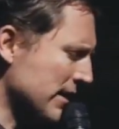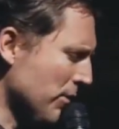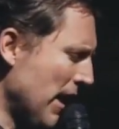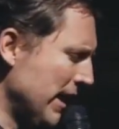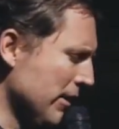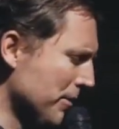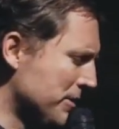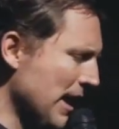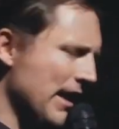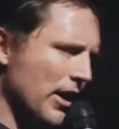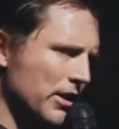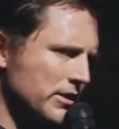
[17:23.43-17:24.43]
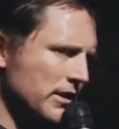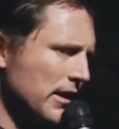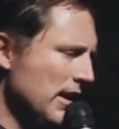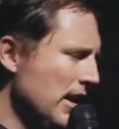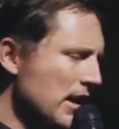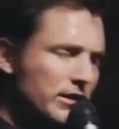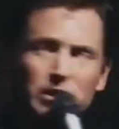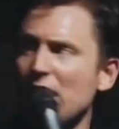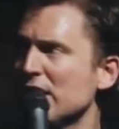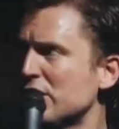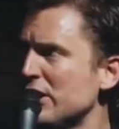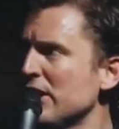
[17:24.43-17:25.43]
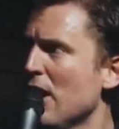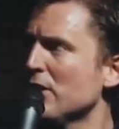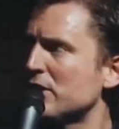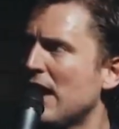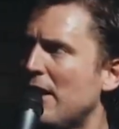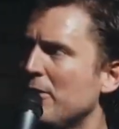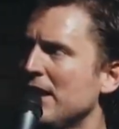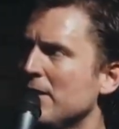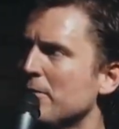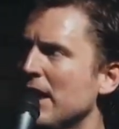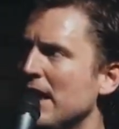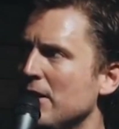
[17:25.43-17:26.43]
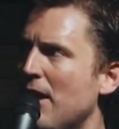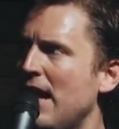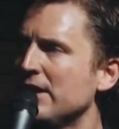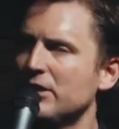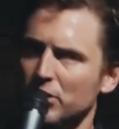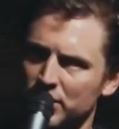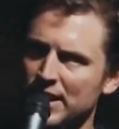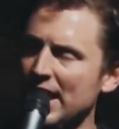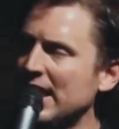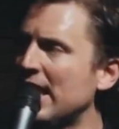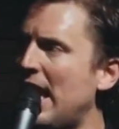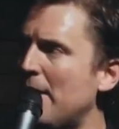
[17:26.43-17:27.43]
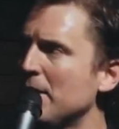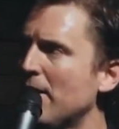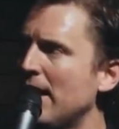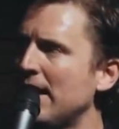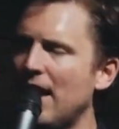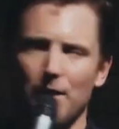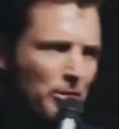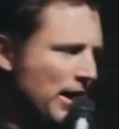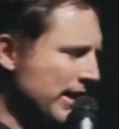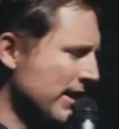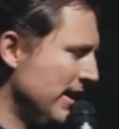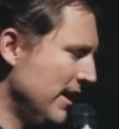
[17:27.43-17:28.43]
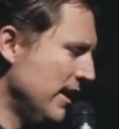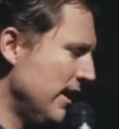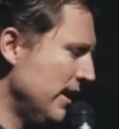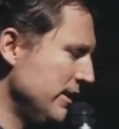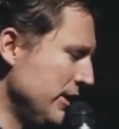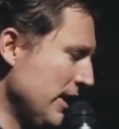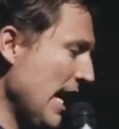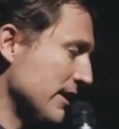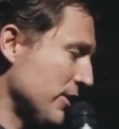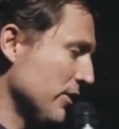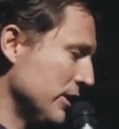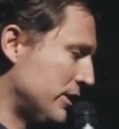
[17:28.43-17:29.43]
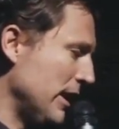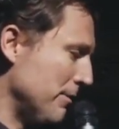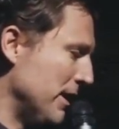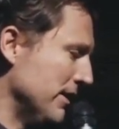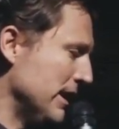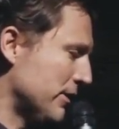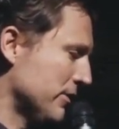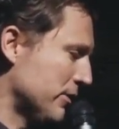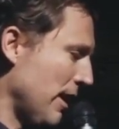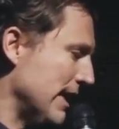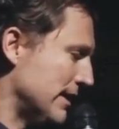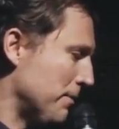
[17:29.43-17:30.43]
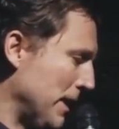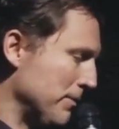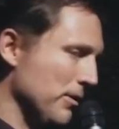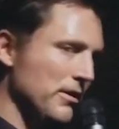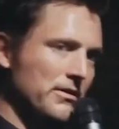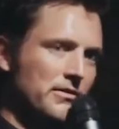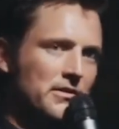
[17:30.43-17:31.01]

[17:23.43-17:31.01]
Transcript: Why are you upset at her? She, She's like, she knows that we didn't bring any wine. She was digging at me right now. I'm like, you guys are legitimately crazy people.